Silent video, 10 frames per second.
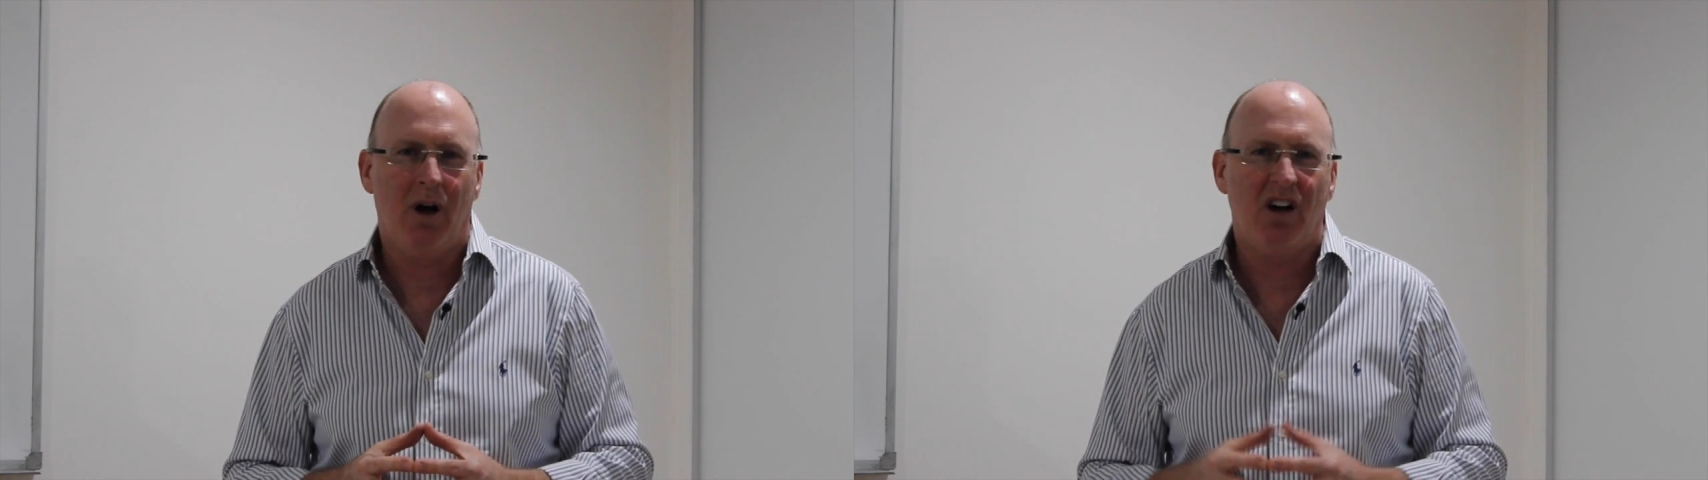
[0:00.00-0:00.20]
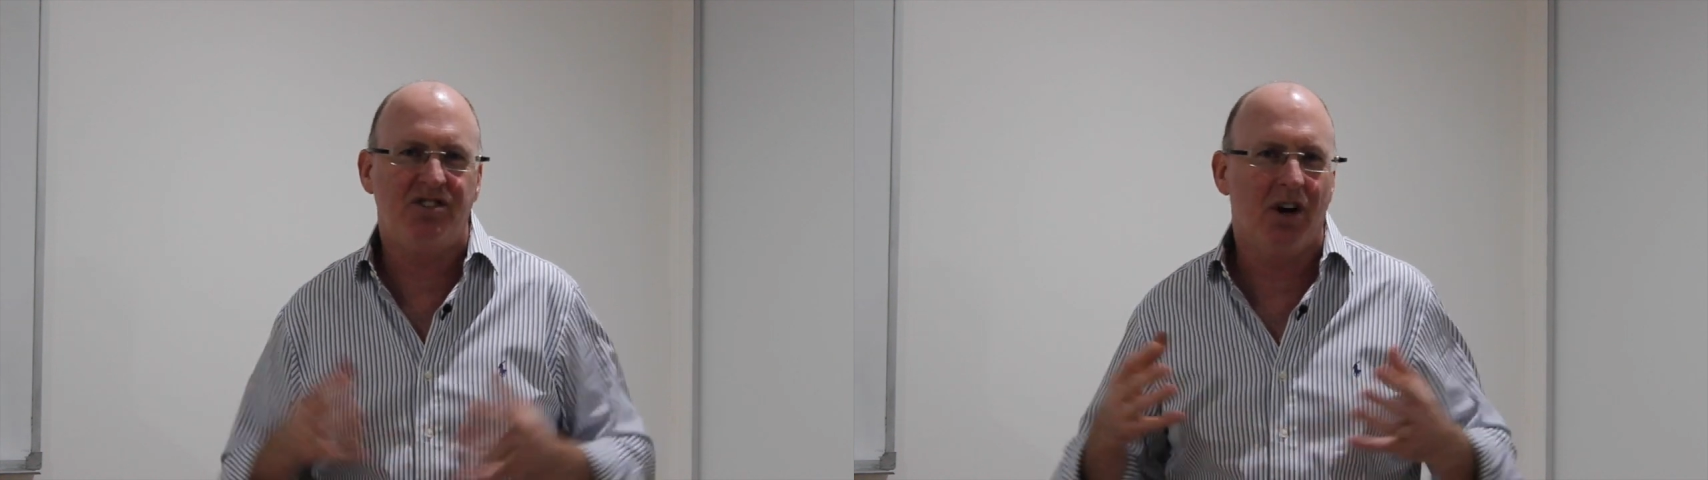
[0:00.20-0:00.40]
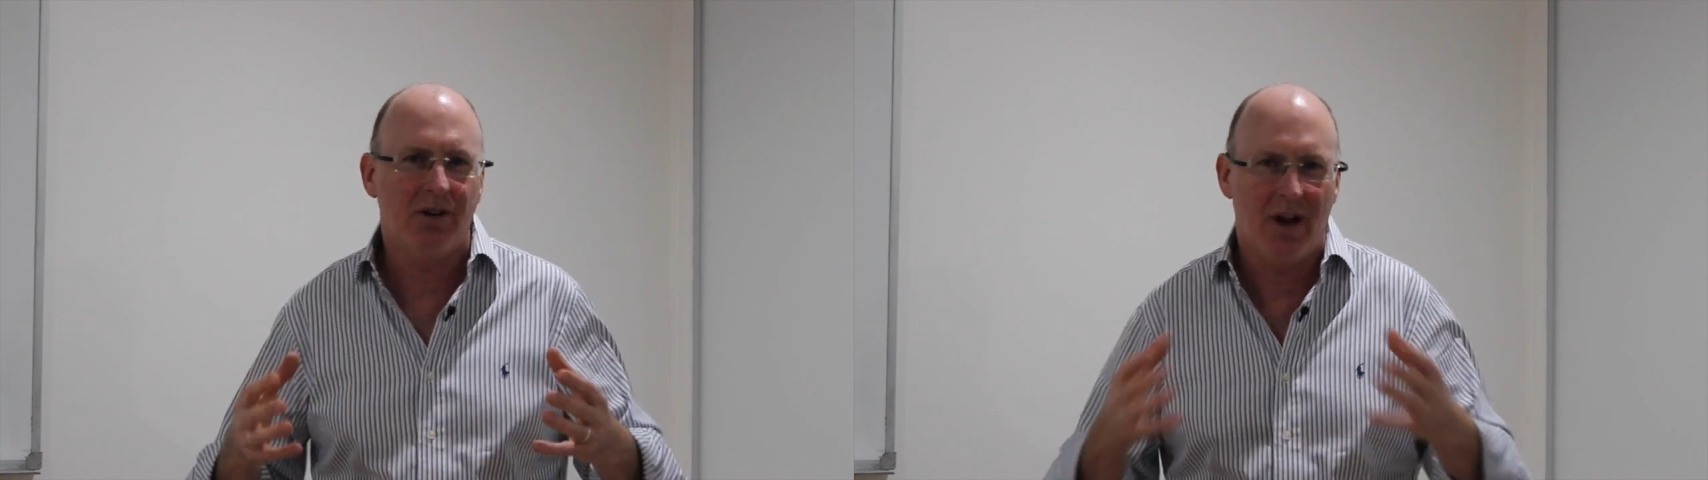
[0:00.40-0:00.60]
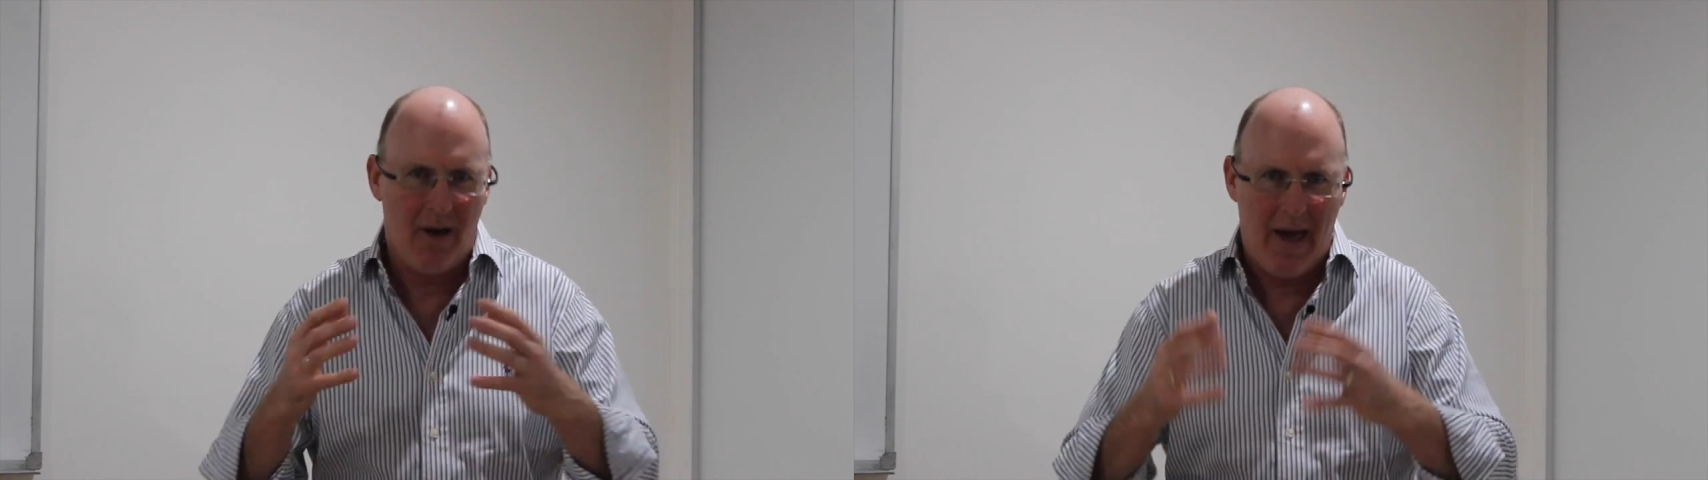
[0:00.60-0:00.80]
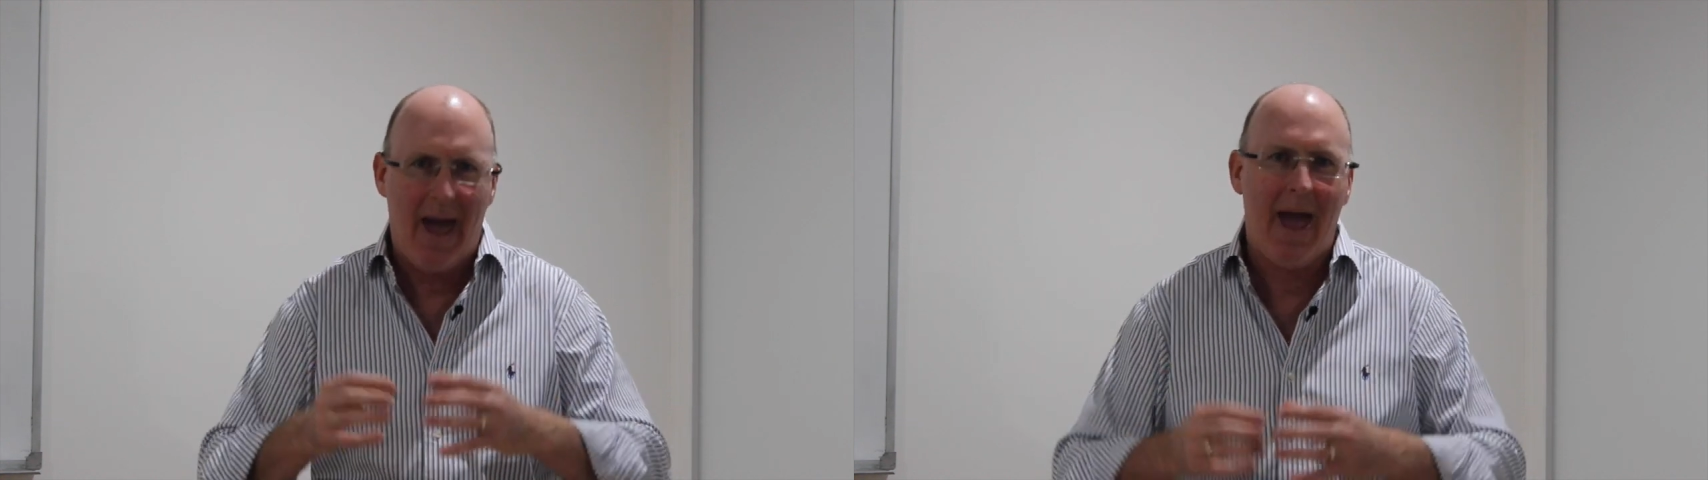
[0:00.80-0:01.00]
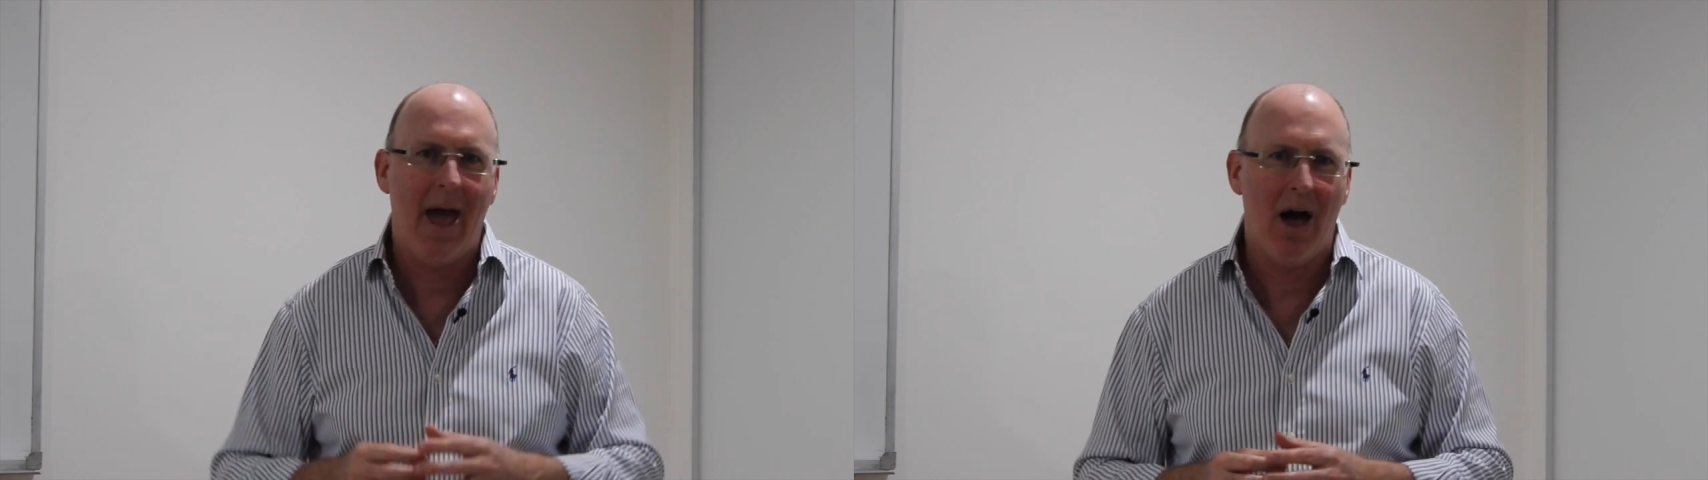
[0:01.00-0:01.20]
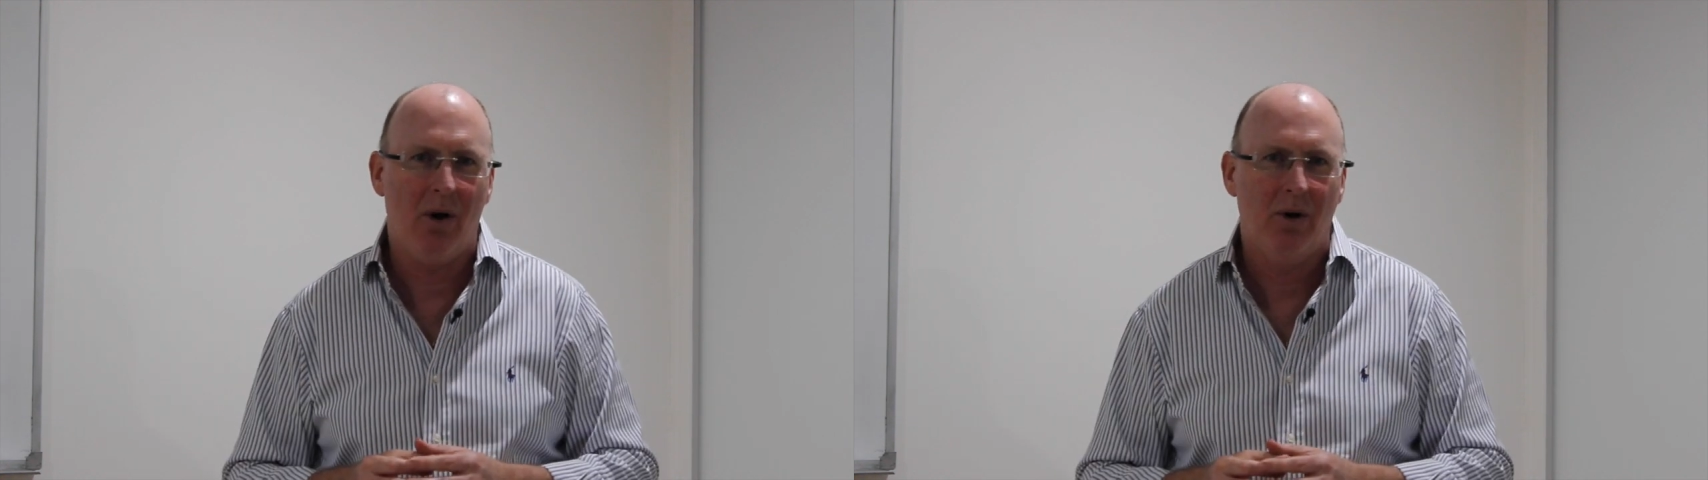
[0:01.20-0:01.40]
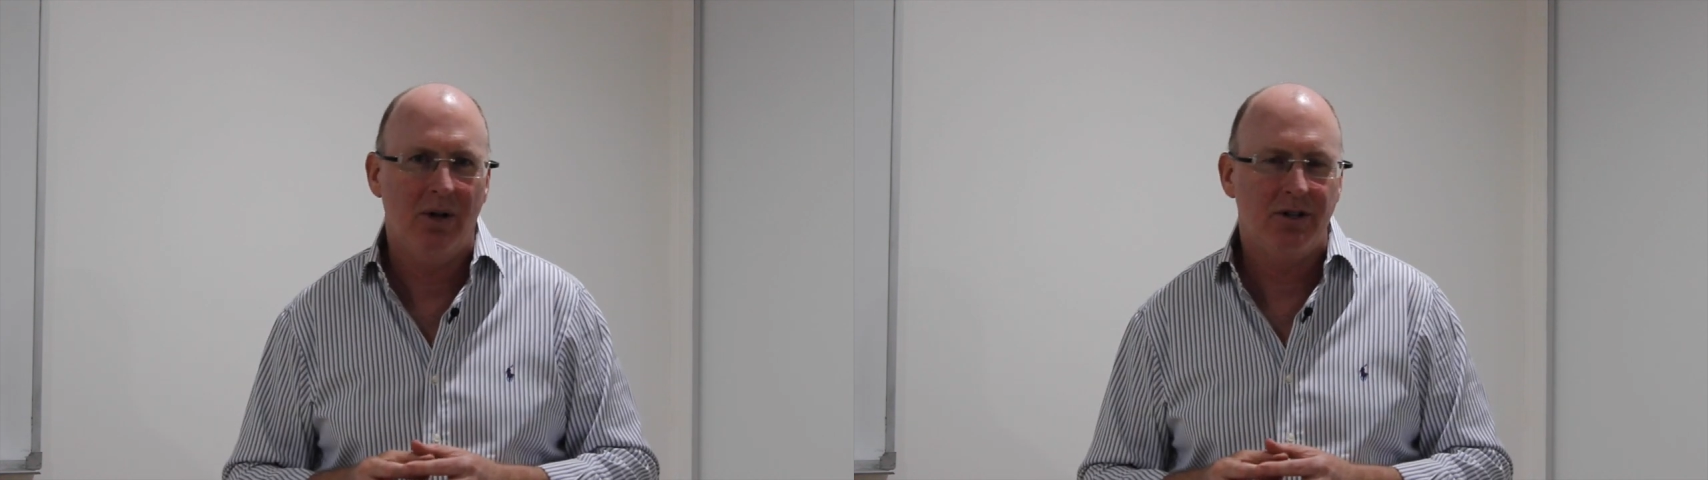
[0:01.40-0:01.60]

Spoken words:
I don't know how